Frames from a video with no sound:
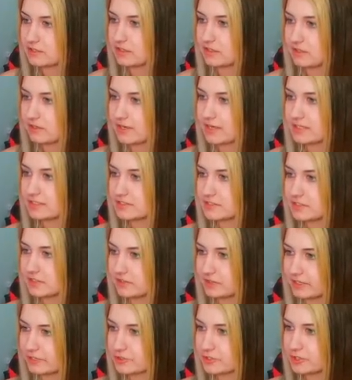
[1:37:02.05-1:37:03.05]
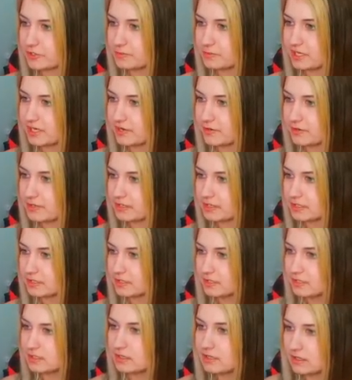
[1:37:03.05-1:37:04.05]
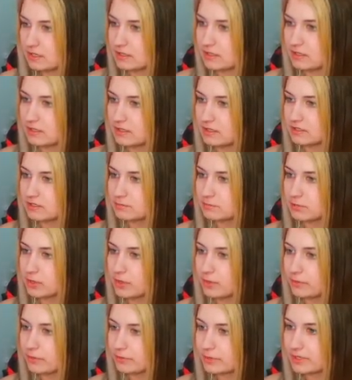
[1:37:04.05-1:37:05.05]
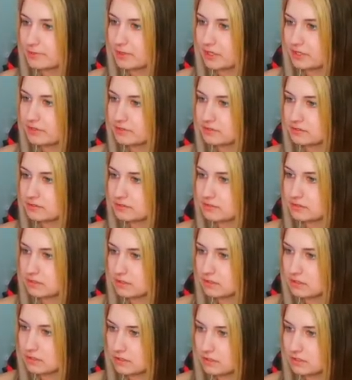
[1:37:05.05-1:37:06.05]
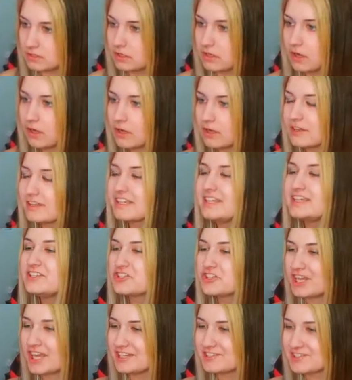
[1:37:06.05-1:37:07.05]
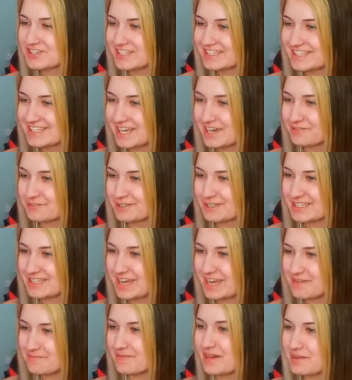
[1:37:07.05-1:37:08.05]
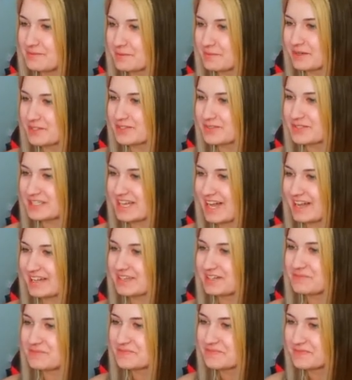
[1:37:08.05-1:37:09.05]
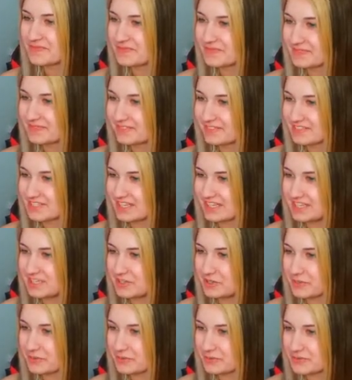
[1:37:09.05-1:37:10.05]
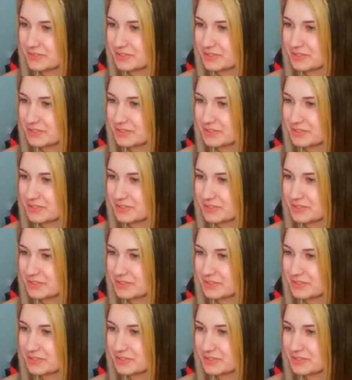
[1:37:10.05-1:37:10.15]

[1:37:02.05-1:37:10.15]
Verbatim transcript: Alright, he's gonna electrocute me now. Bro, come on. Oh, he changes every time I'm about to attack him. It's like he knows.